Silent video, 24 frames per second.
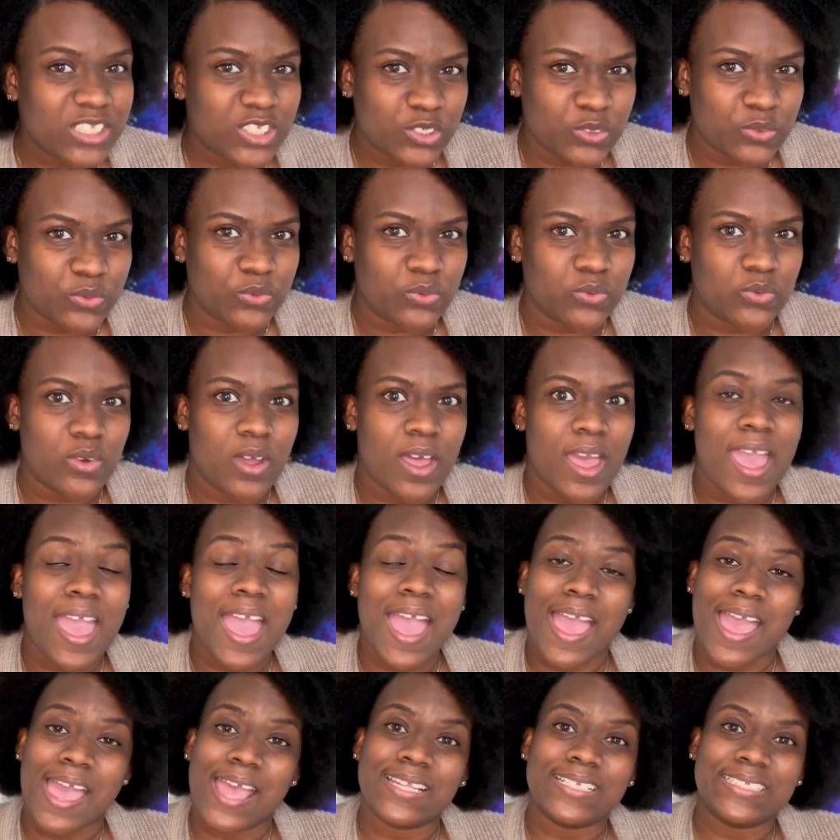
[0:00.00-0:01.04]
to
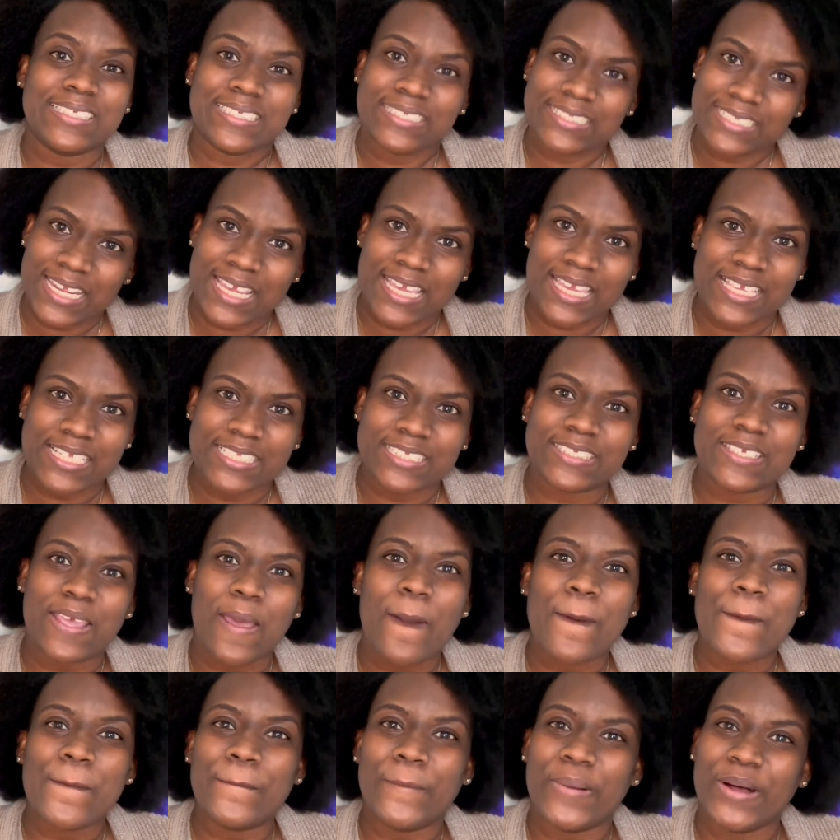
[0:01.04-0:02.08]
and states,
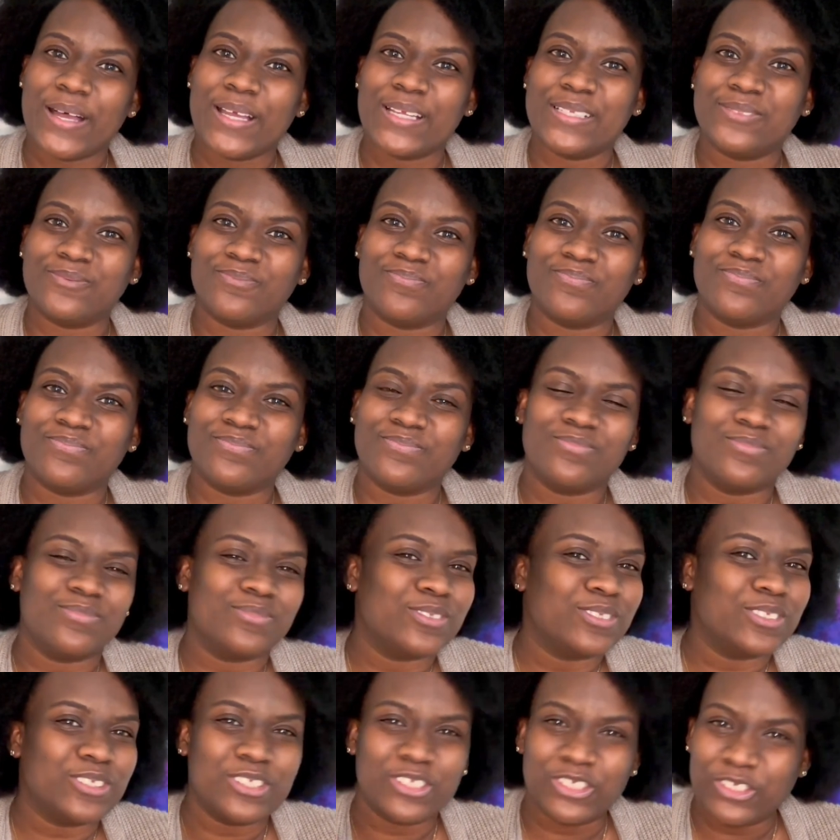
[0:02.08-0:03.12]
but
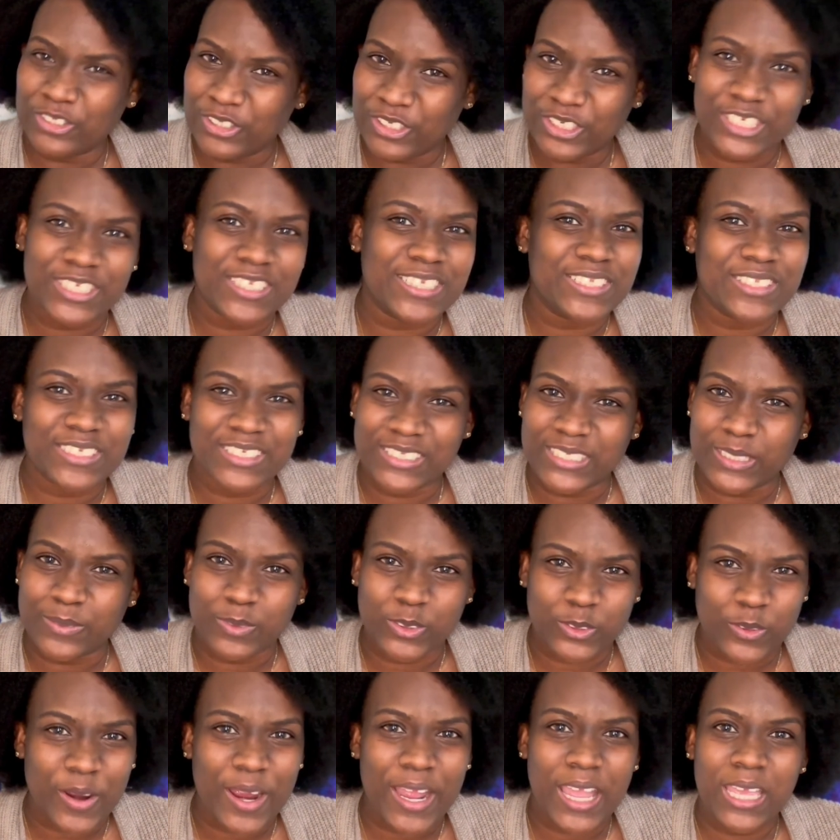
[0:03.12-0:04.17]
you just need to
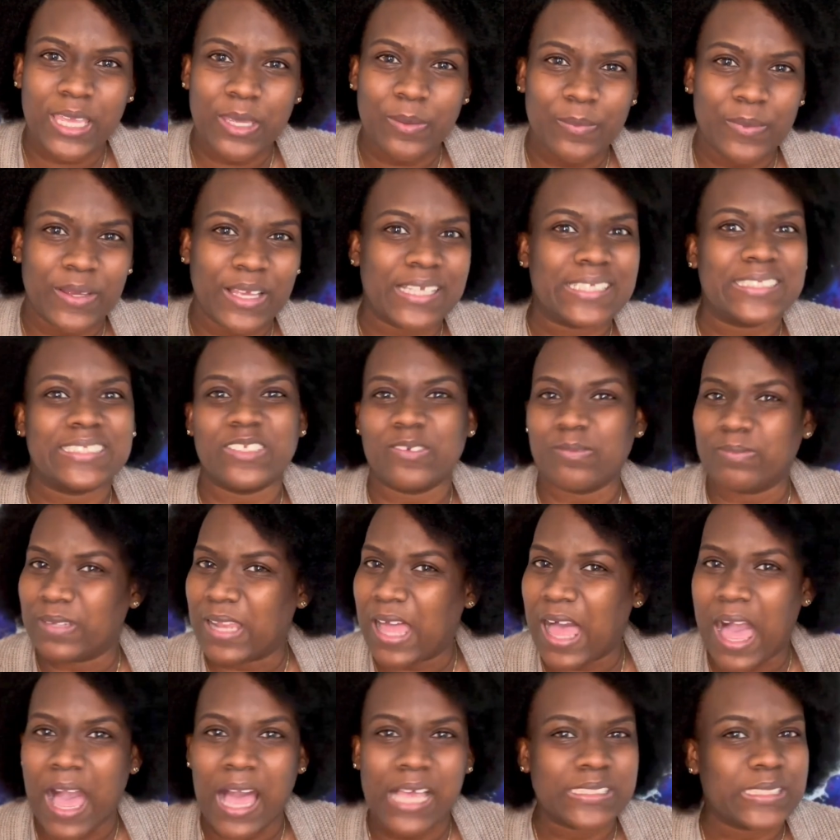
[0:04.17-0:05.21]
subscribe because the
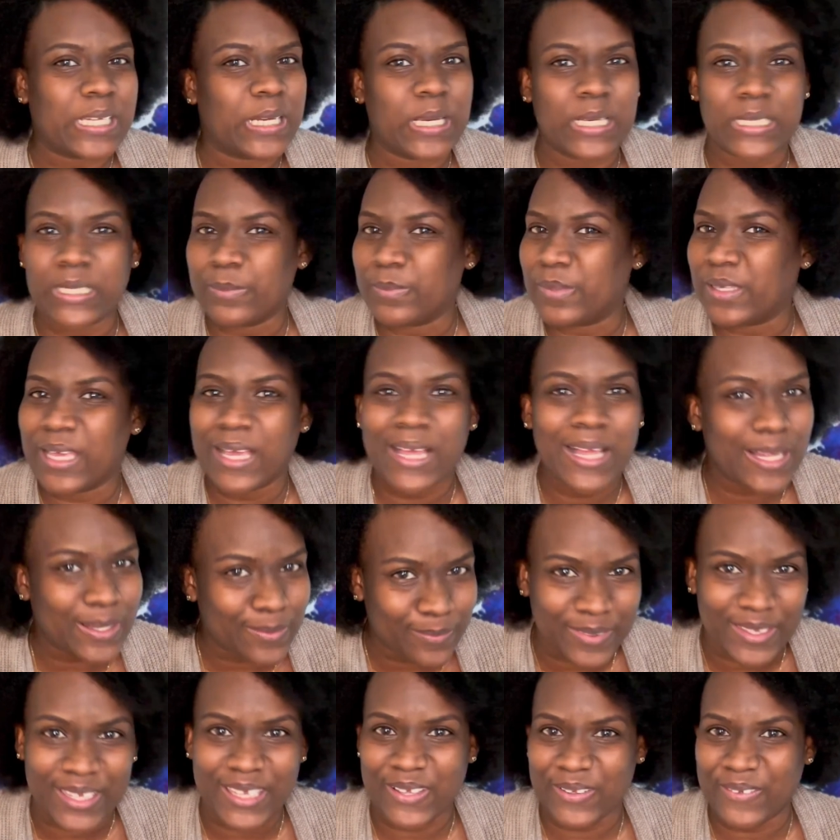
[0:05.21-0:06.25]
vlogs are gonna be
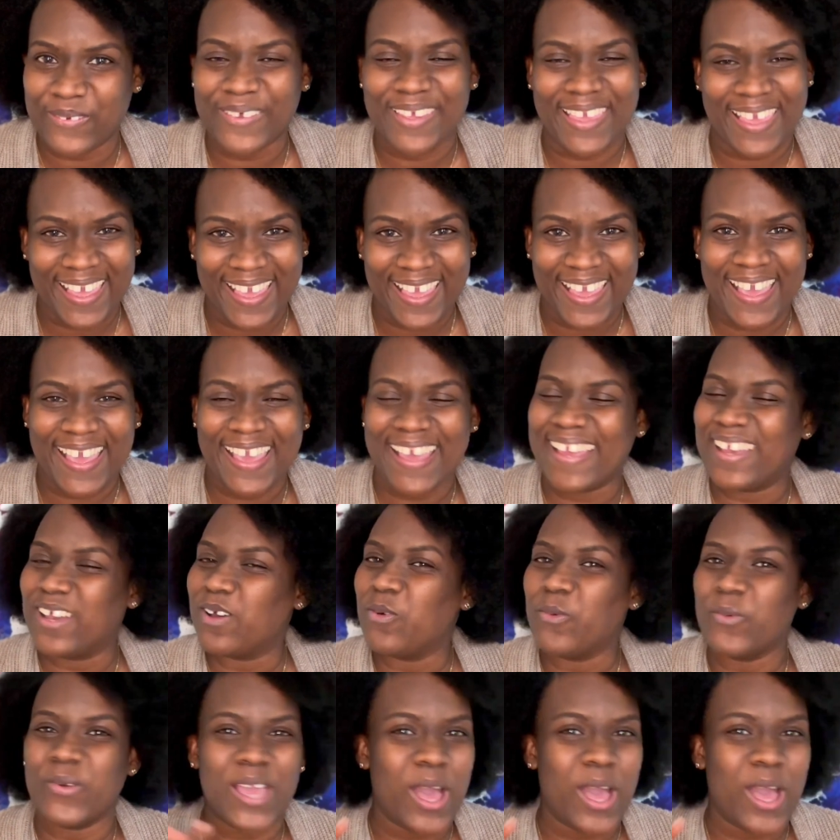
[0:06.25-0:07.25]
coming, okay? We